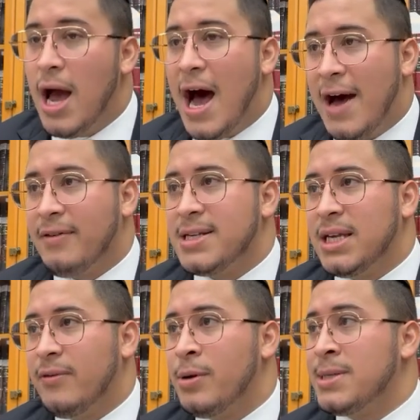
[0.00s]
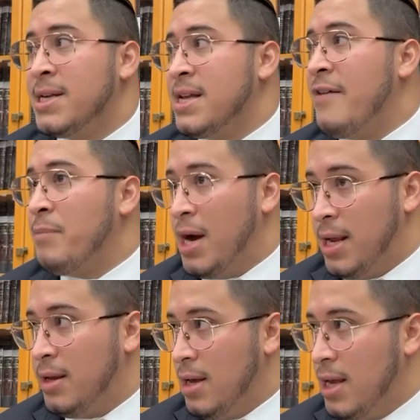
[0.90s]
Obviously, if a person doesn't have
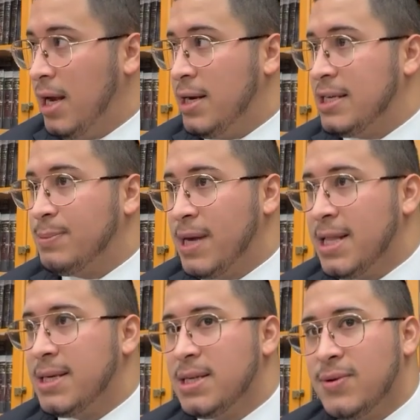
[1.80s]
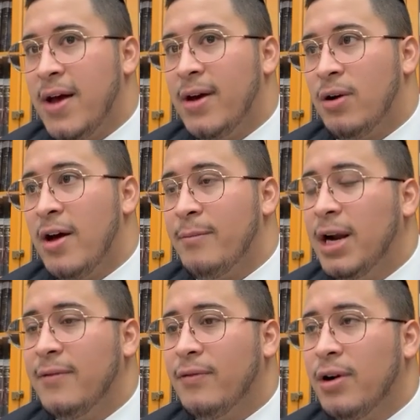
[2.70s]
money, he can explain to his wife, I don't have
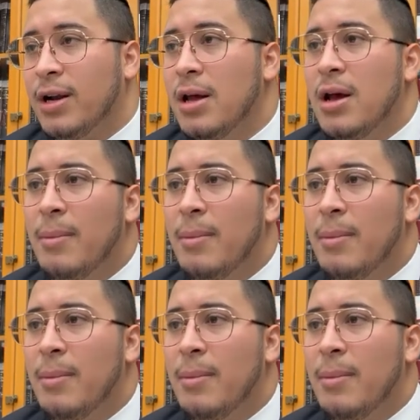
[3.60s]
money for it.